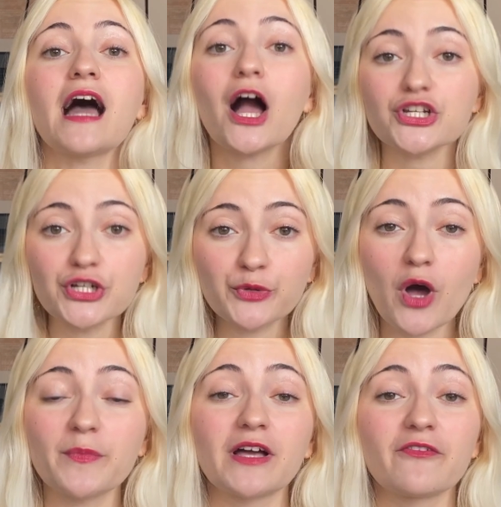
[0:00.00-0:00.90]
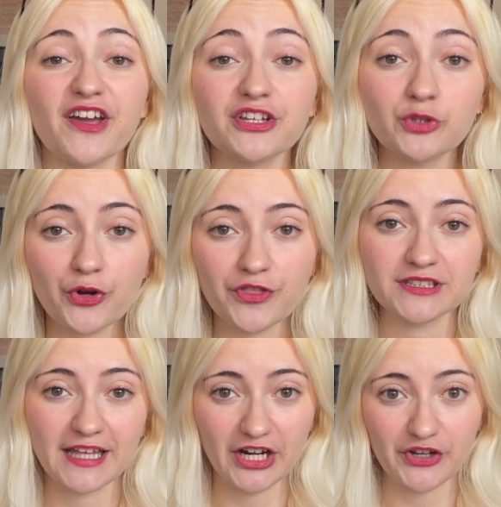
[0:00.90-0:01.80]
actually grew up in a very
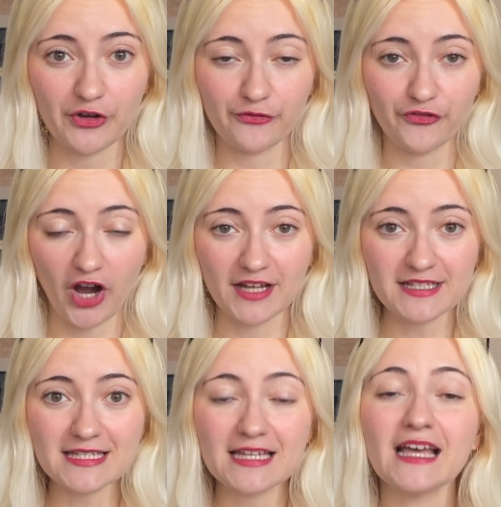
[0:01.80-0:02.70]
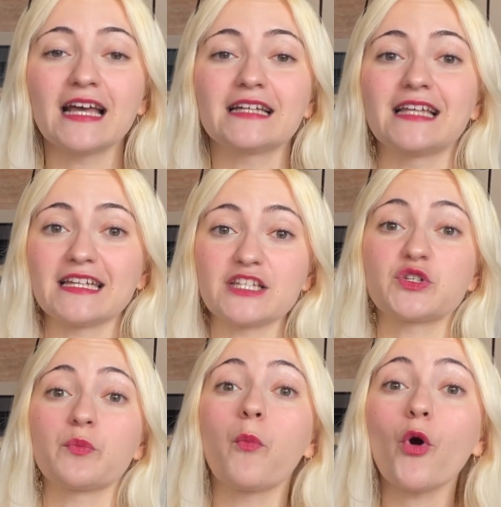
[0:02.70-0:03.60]
northern area of France that is
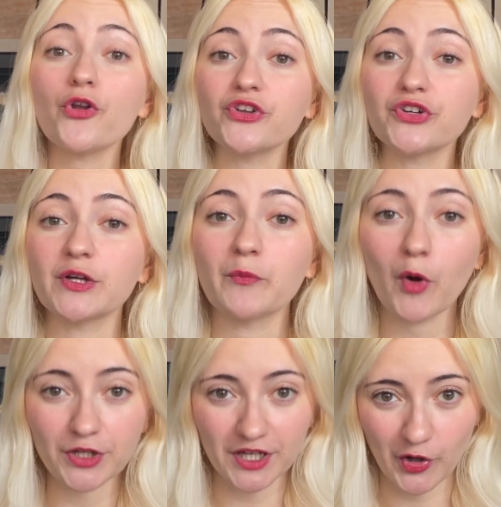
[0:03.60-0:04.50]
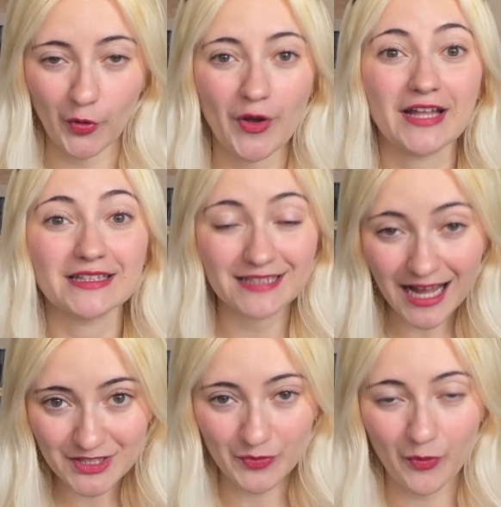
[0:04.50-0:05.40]
bordering Monaco, and
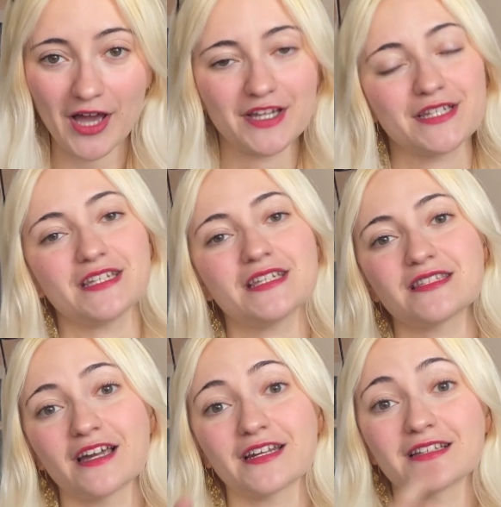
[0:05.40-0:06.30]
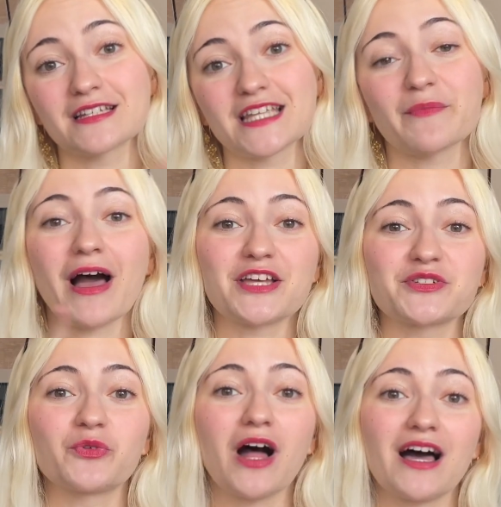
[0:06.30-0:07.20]
that's why she studied in the same high
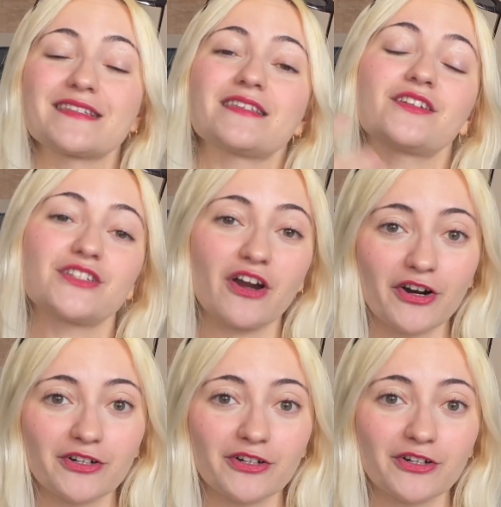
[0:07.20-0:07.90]
school as Charles.